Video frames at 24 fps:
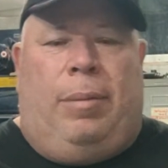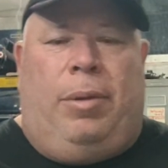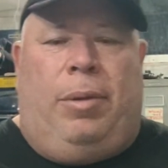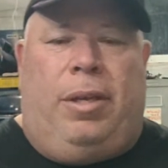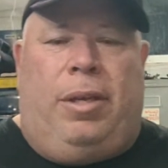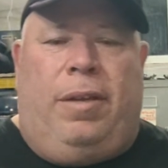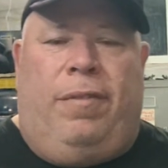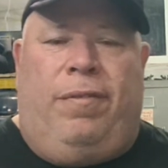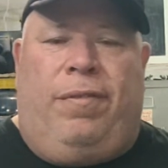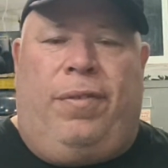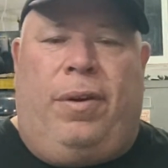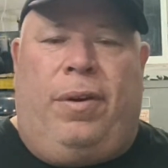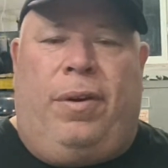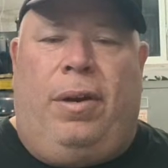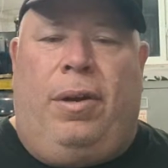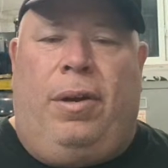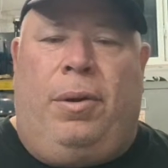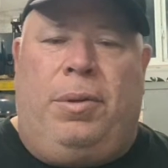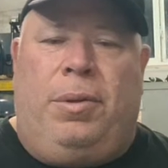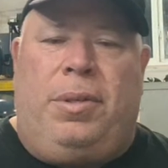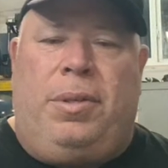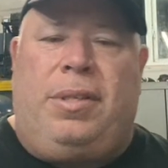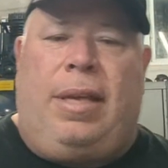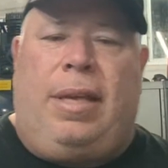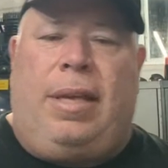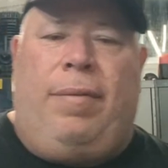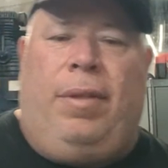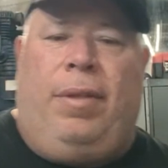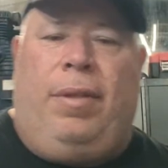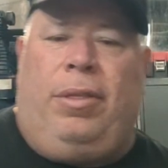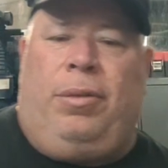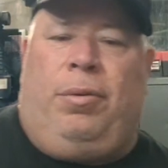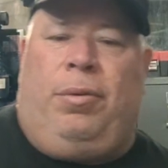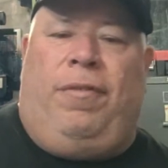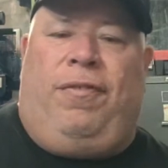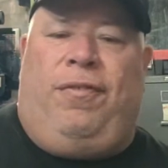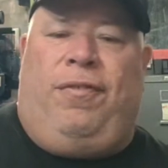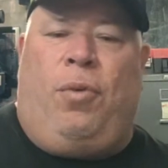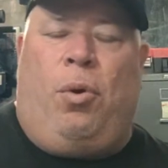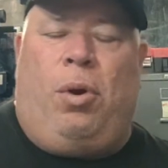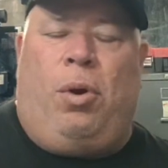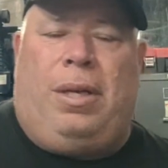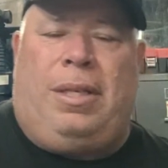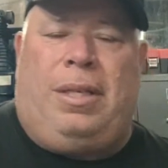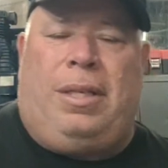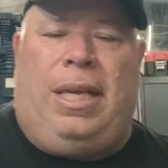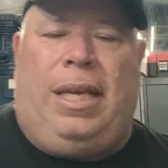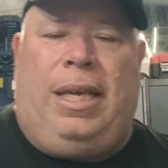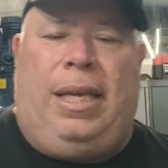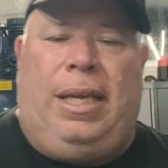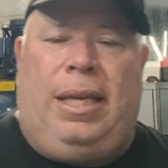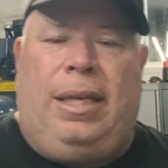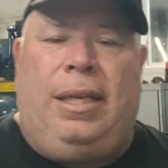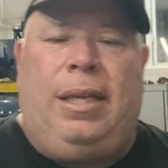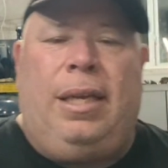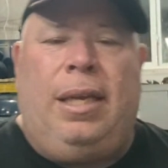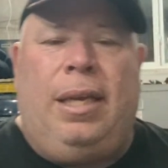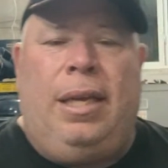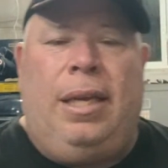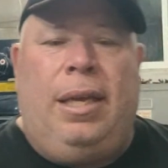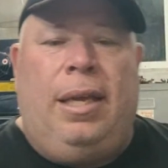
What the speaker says: I'm looking for an 07 through 14.